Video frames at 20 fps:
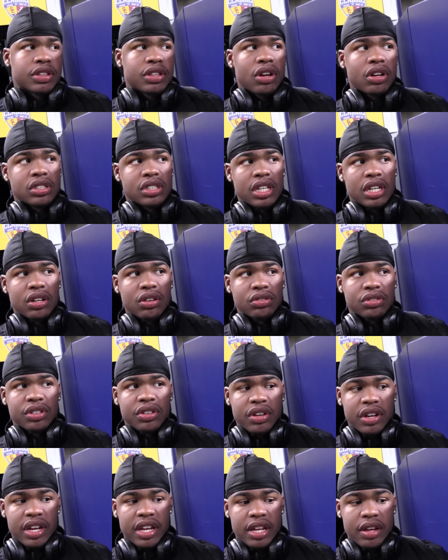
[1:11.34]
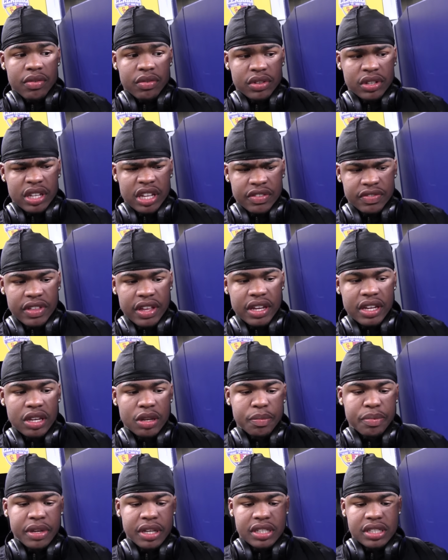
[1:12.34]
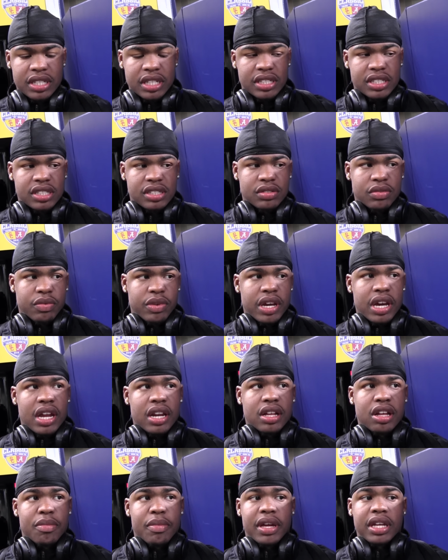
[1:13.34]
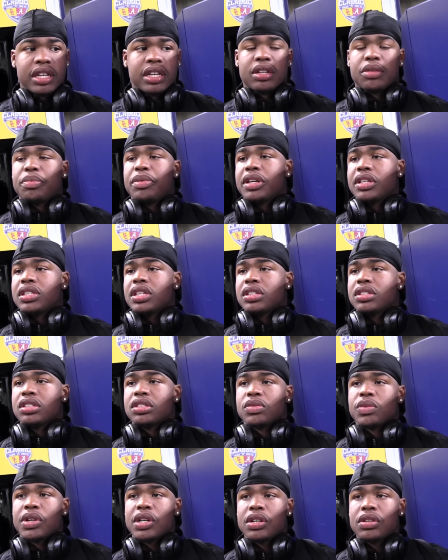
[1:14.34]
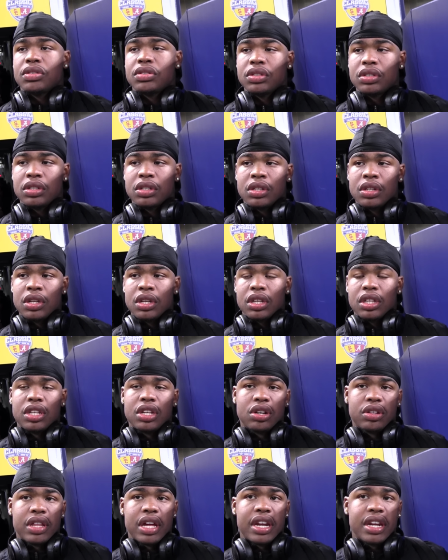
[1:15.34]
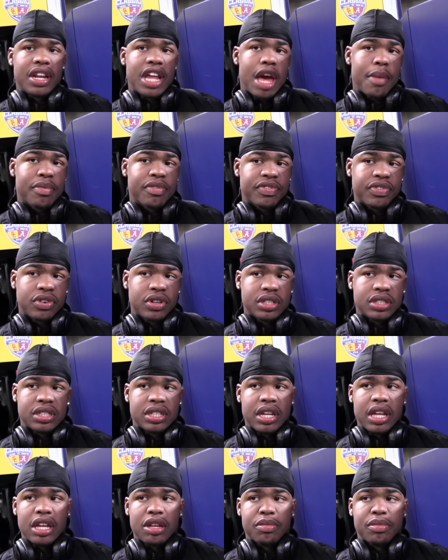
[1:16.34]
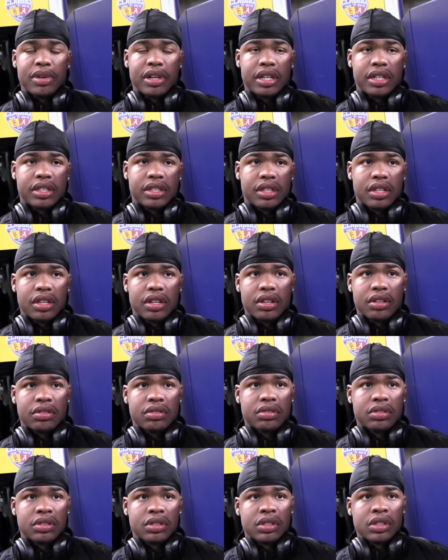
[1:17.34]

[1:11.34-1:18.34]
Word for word: thoughts that go through your head, if they get a pick six, we got to come back and get a pick six as well. You know, that didn't happen for us today, but, you know,